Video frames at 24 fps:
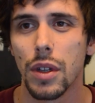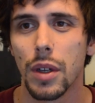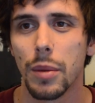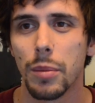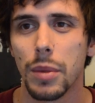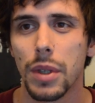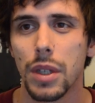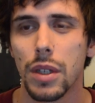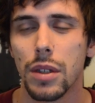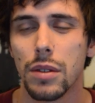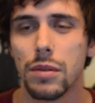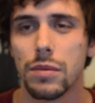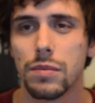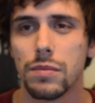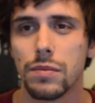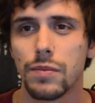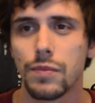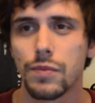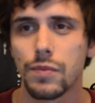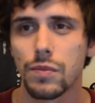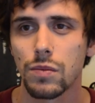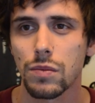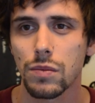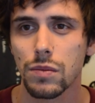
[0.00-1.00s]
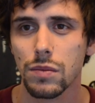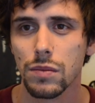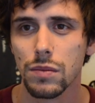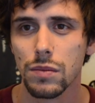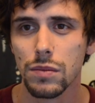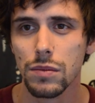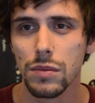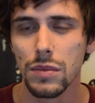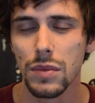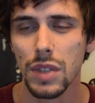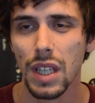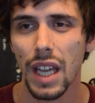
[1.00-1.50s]
I mean,
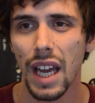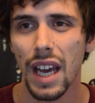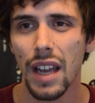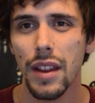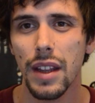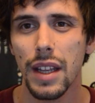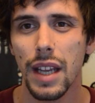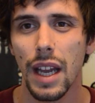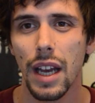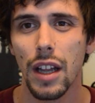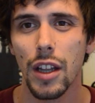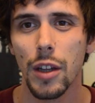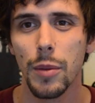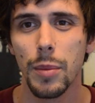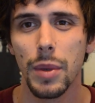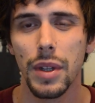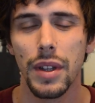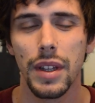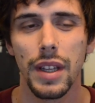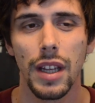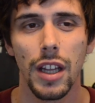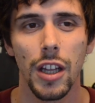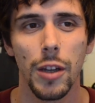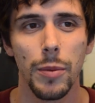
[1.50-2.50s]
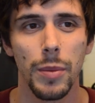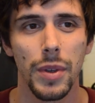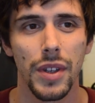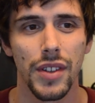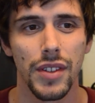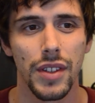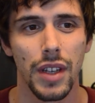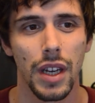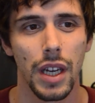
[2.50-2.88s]
out of the element, the element is